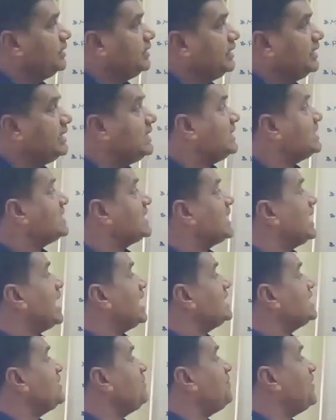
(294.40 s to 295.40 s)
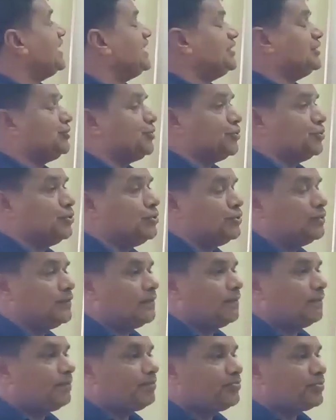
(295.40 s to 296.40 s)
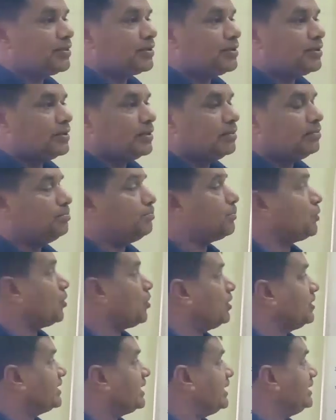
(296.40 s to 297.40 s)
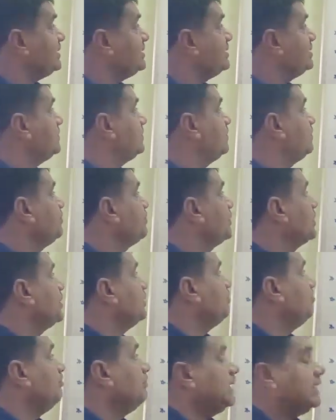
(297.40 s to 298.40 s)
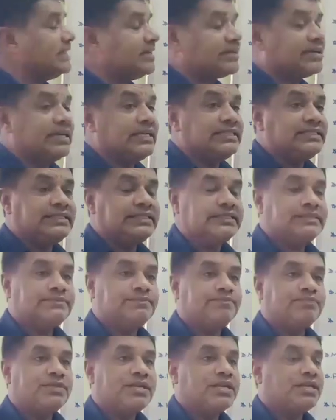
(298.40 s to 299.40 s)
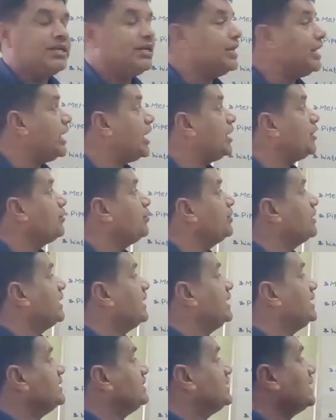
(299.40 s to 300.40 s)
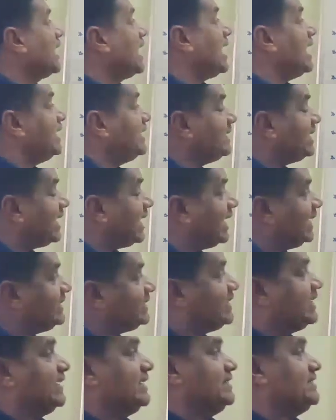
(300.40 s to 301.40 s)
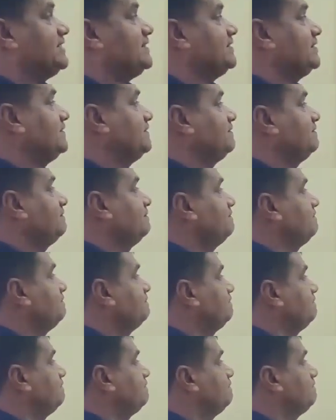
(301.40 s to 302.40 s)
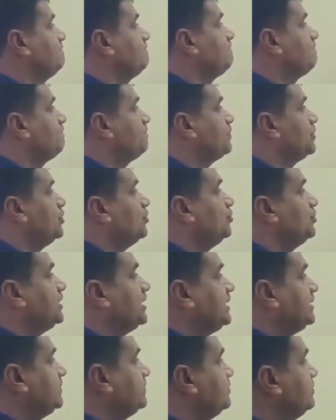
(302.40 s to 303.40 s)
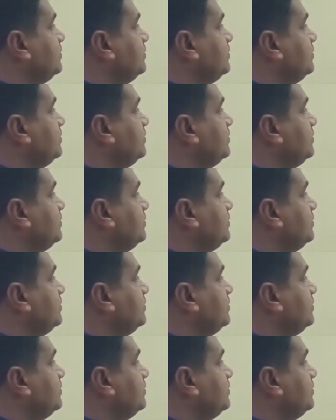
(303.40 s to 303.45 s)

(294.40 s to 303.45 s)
It is classified into broad gauge, meter gauge, narrow gauge and light gauge. Note it.